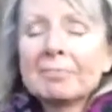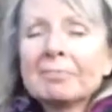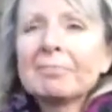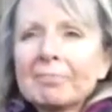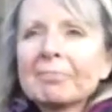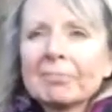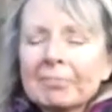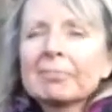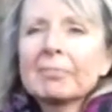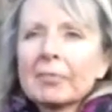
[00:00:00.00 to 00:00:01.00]
Yeah,
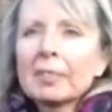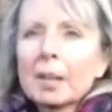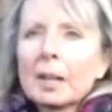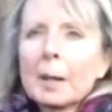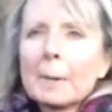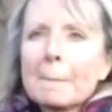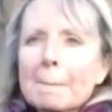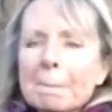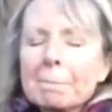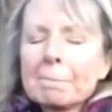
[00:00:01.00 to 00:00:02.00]
so that's an example
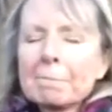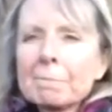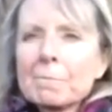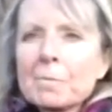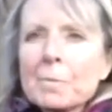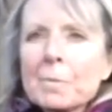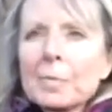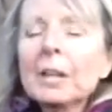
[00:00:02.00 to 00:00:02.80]
of bare rooting, isn't it?